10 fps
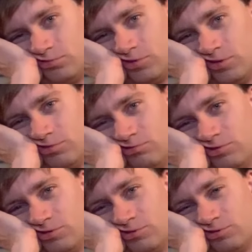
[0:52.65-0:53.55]
I don't
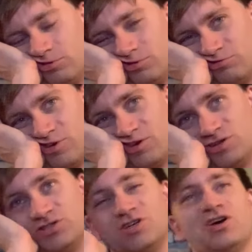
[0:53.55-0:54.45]
want to talk about
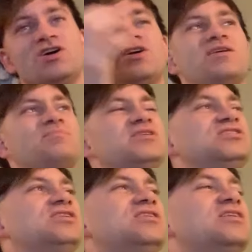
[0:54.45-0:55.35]
this.
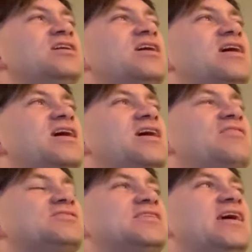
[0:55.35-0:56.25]
Basically, I
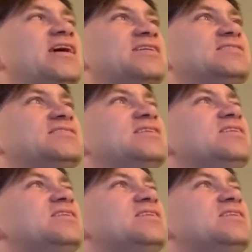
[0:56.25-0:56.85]
was an ass.